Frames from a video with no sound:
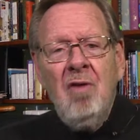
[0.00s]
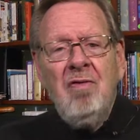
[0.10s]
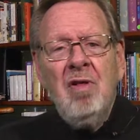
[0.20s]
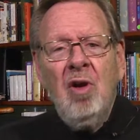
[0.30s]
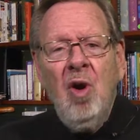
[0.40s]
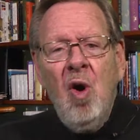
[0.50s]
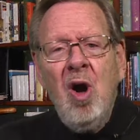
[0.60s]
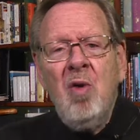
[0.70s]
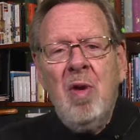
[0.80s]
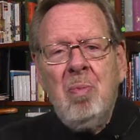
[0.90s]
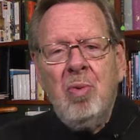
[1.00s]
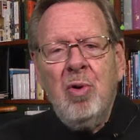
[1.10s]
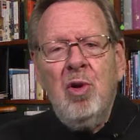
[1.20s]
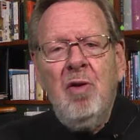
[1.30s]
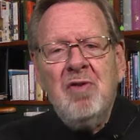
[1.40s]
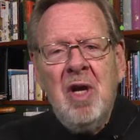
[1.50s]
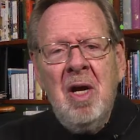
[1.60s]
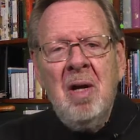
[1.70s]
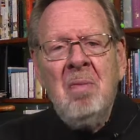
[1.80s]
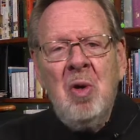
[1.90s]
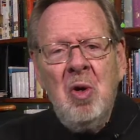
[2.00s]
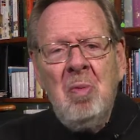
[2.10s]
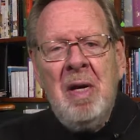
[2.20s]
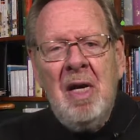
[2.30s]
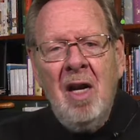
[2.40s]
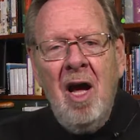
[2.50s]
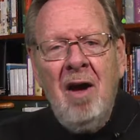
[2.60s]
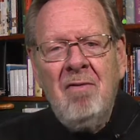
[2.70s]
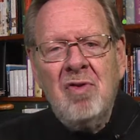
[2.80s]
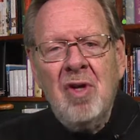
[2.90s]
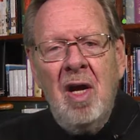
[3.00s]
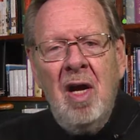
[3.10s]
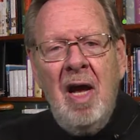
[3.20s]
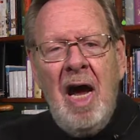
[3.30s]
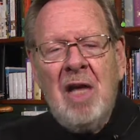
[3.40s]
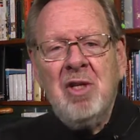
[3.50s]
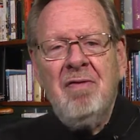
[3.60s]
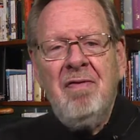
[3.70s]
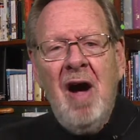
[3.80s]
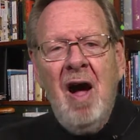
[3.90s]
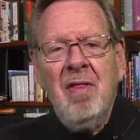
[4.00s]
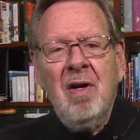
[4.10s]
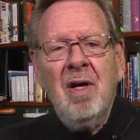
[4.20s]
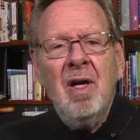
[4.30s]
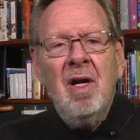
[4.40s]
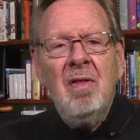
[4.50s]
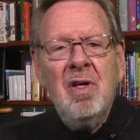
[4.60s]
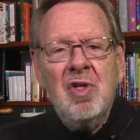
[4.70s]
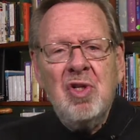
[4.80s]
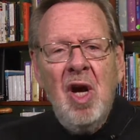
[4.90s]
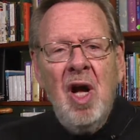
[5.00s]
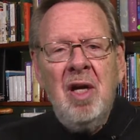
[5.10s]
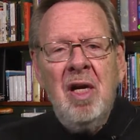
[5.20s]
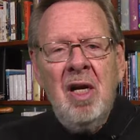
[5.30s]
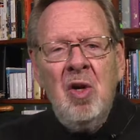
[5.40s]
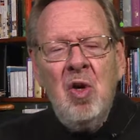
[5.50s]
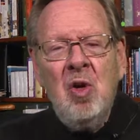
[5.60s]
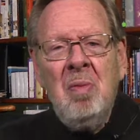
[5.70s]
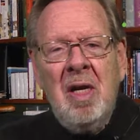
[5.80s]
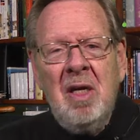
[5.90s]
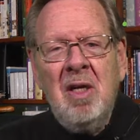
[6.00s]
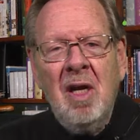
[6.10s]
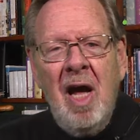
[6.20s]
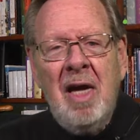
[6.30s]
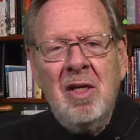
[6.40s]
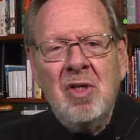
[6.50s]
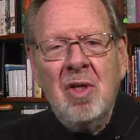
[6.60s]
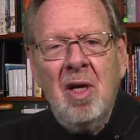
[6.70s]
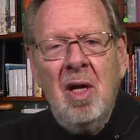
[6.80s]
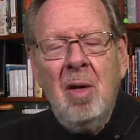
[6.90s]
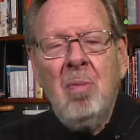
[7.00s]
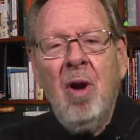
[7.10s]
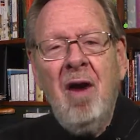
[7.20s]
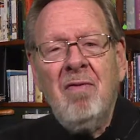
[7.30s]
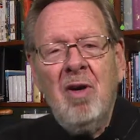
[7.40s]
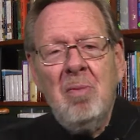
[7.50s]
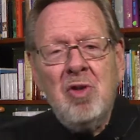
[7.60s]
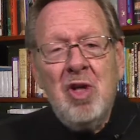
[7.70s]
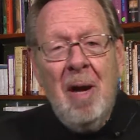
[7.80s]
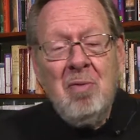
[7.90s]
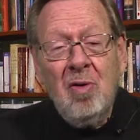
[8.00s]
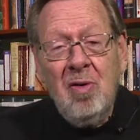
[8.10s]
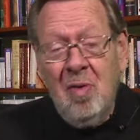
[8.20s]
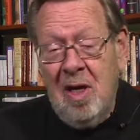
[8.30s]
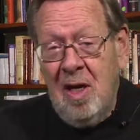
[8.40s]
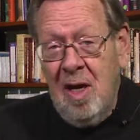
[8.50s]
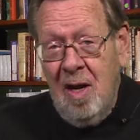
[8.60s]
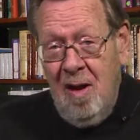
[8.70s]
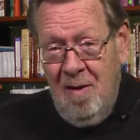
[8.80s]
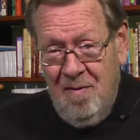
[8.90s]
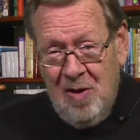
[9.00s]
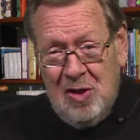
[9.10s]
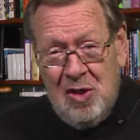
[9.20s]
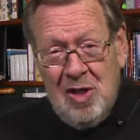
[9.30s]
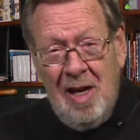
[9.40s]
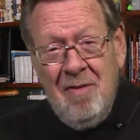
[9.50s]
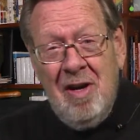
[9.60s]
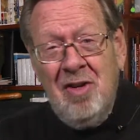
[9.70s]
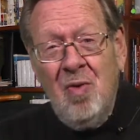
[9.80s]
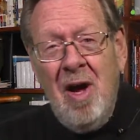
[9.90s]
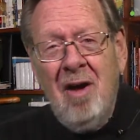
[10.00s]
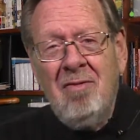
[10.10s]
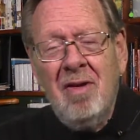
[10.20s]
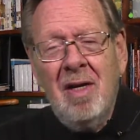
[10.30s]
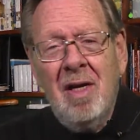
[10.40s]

for the Lord reproves him whom he loves, as a father the son in whom he delights. Proverbs chapter 3, verses 11 and 12.